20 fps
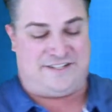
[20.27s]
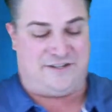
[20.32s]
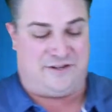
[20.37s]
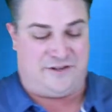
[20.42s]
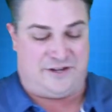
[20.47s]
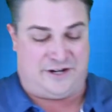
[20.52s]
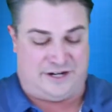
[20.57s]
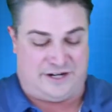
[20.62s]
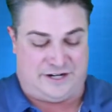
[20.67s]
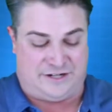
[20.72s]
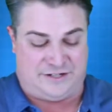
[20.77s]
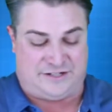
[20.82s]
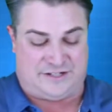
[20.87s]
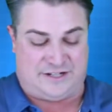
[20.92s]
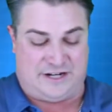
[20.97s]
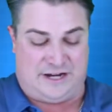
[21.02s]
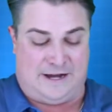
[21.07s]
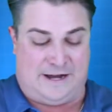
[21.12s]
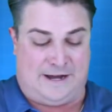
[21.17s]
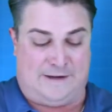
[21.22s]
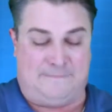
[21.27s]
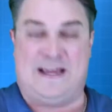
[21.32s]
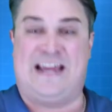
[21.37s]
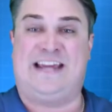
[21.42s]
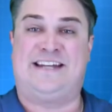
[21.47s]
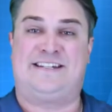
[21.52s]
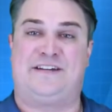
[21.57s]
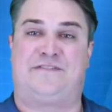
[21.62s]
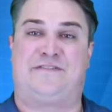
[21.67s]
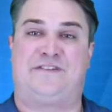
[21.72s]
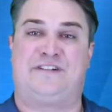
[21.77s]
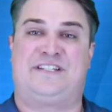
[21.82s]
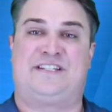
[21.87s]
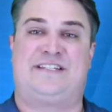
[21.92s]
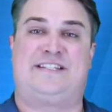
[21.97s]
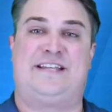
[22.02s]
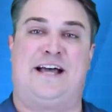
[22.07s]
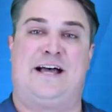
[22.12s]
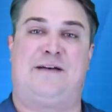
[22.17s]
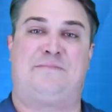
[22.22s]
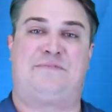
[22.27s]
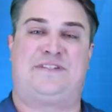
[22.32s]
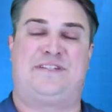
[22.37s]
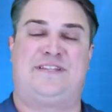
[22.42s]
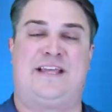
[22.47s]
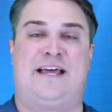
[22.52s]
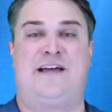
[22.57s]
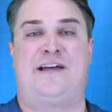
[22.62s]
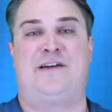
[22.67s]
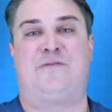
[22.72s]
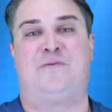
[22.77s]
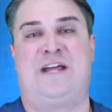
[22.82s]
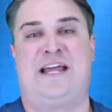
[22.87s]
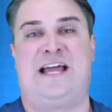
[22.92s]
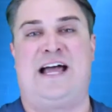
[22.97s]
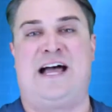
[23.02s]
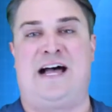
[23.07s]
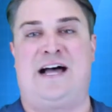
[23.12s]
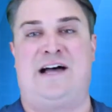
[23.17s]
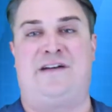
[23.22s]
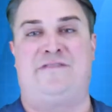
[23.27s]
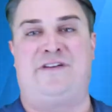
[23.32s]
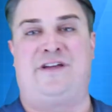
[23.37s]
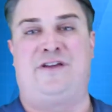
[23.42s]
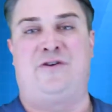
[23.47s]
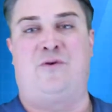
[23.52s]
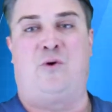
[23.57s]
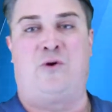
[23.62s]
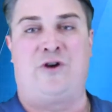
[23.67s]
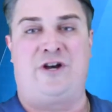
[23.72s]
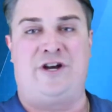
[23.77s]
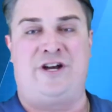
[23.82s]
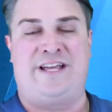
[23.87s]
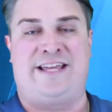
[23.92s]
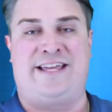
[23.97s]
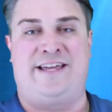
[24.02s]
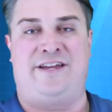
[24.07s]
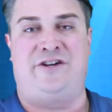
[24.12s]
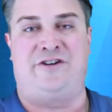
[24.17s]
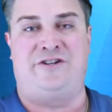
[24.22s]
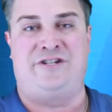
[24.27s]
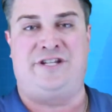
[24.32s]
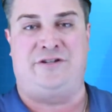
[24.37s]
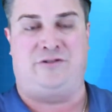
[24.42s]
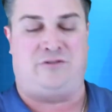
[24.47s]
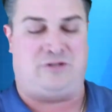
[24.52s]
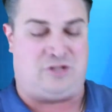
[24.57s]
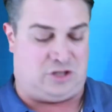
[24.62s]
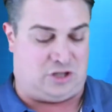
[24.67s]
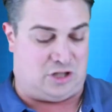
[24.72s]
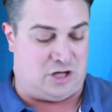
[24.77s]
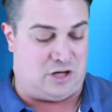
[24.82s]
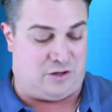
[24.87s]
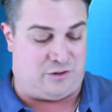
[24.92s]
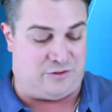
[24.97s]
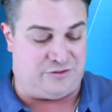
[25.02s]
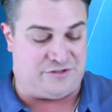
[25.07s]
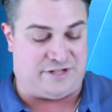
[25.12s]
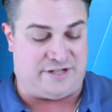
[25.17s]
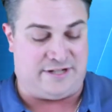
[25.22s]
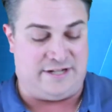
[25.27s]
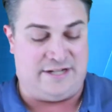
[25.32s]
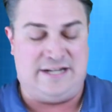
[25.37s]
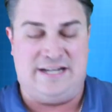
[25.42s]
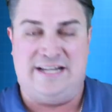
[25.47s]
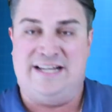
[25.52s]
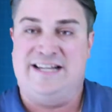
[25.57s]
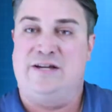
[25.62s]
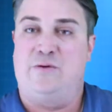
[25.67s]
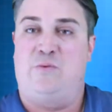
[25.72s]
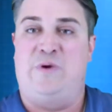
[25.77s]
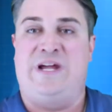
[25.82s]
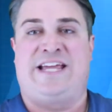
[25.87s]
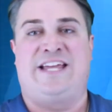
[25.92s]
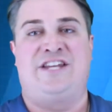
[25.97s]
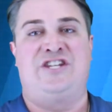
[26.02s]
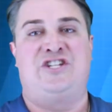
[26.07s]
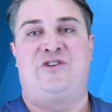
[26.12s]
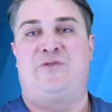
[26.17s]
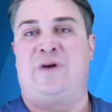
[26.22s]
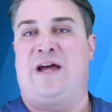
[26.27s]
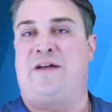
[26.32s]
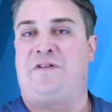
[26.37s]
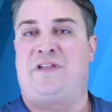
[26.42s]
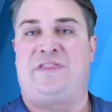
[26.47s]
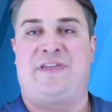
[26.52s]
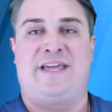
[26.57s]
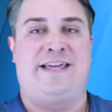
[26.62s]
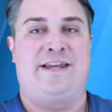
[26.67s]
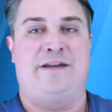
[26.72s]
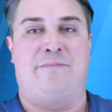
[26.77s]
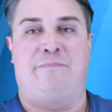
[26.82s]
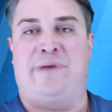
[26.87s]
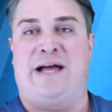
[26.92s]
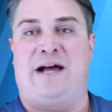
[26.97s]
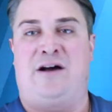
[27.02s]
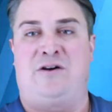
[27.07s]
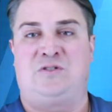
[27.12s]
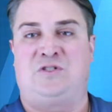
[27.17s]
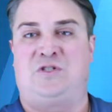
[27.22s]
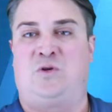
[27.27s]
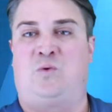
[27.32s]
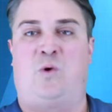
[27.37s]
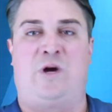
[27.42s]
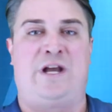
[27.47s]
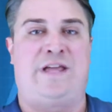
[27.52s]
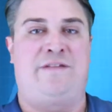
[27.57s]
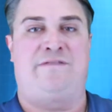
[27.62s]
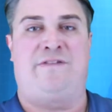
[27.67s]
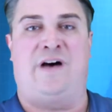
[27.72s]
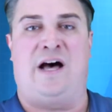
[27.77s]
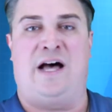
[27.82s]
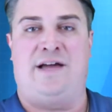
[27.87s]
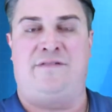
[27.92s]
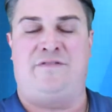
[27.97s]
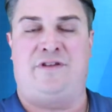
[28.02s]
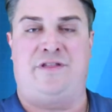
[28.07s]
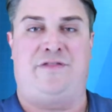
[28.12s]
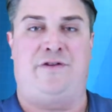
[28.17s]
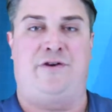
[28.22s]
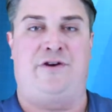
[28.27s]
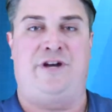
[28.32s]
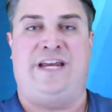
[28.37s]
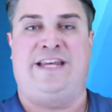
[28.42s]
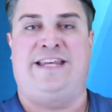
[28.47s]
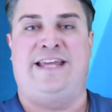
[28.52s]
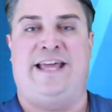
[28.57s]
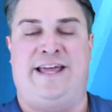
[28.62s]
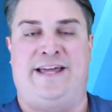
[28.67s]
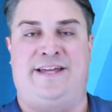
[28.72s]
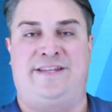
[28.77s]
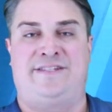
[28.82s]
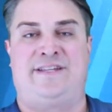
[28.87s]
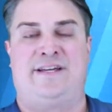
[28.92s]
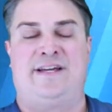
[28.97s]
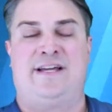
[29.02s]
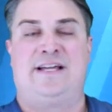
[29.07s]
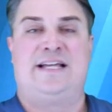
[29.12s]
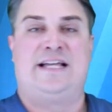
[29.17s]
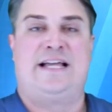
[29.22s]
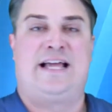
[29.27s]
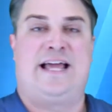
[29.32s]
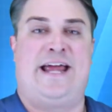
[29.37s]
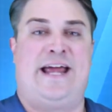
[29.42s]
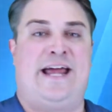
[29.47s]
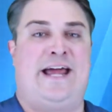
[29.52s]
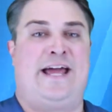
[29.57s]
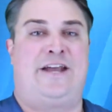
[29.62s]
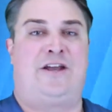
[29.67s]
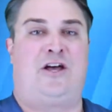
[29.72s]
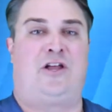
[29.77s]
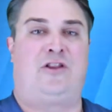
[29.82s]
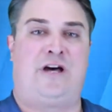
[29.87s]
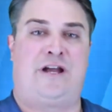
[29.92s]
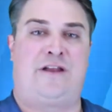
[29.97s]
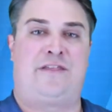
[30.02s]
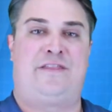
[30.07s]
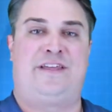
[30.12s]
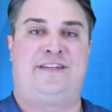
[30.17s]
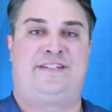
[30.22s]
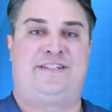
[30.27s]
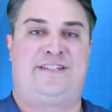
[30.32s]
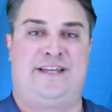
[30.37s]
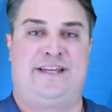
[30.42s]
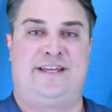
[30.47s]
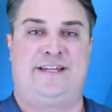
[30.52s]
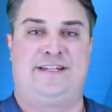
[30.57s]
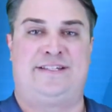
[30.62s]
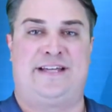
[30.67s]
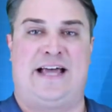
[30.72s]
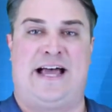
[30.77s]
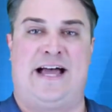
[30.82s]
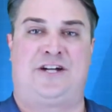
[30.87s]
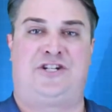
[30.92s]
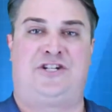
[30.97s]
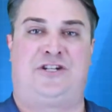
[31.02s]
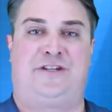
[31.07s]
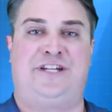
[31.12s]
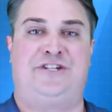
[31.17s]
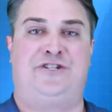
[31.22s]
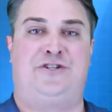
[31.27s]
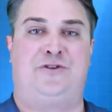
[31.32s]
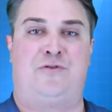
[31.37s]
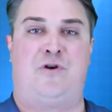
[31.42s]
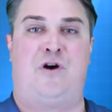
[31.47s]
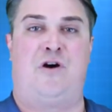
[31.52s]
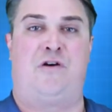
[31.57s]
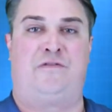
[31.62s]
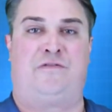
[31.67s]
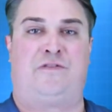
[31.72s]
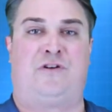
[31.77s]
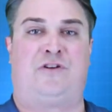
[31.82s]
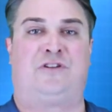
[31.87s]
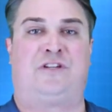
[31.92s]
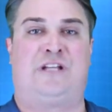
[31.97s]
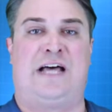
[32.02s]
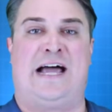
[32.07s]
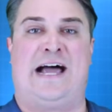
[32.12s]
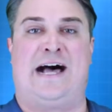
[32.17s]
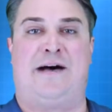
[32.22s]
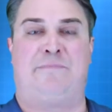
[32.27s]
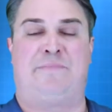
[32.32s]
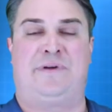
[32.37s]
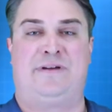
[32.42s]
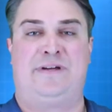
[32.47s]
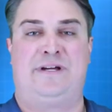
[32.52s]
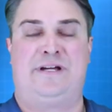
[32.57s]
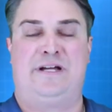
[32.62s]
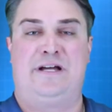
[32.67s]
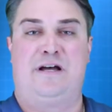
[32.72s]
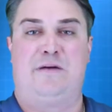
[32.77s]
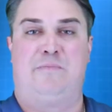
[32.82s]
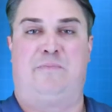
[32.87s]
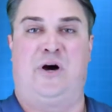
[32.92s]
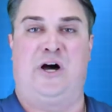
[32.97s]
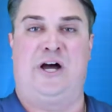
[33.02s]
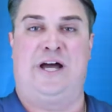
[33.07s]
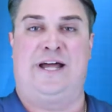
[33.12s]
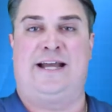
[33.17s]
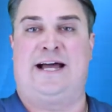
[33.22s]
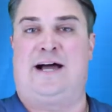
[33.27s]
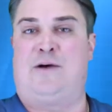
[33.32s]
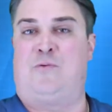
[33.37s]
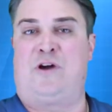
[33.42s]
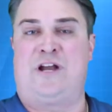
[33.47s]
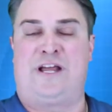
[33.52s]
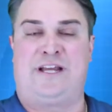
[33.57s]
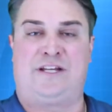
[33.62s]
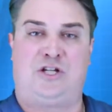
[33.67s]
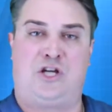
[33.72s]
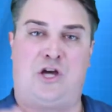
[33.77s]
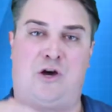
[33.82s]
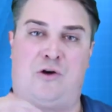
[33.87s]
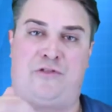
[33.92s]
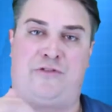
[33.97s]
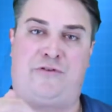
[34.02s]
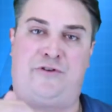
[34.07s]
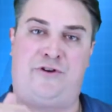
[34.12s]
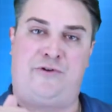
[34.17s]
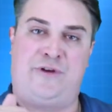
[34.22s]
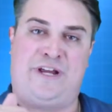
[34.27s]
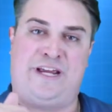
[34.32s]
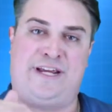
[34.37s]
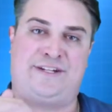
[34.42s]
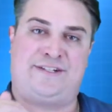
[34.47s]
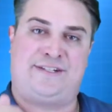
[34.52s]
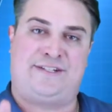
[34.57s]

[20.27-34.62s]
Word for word: so there's 8 different steps that we have in order to get your deal closed. We can do everything in about 25 to 30 days, and a lot of these things actually do overlap, but I want to go through each